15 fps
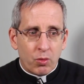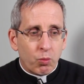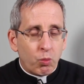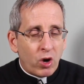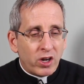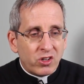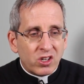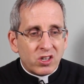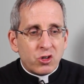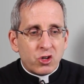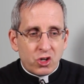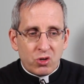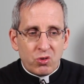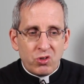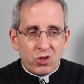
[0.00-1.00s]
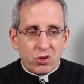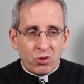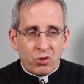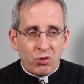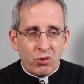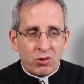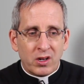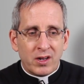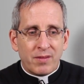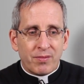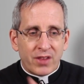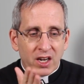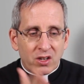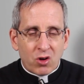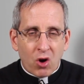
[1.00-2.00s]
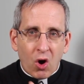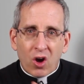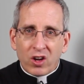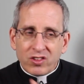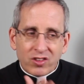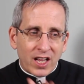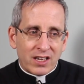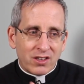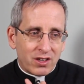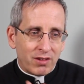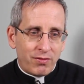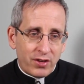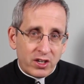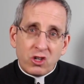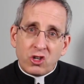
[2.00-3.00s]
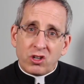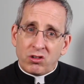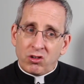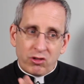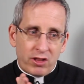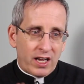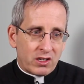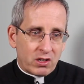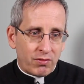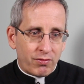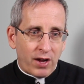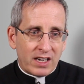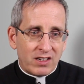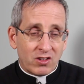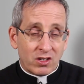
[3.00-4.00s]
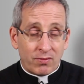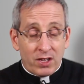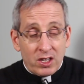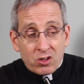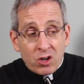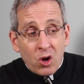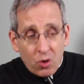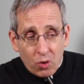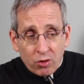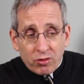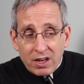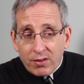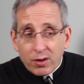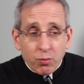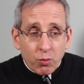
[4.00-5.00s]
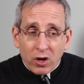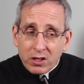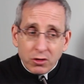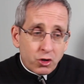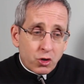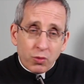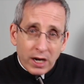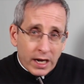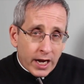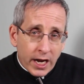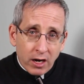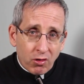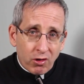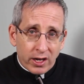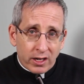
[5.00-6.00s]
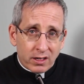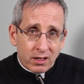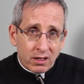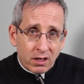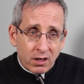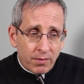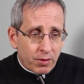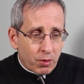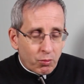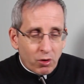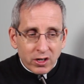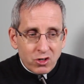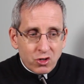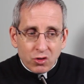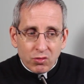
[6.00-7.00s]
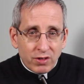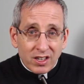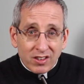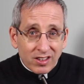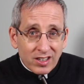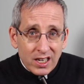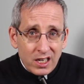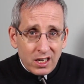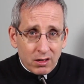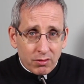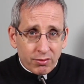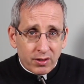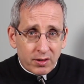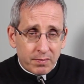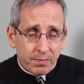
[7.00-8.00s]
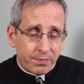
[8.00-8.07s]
What did you do that caused that division or that divisiveness? Or even what did you inherit? What did you receive?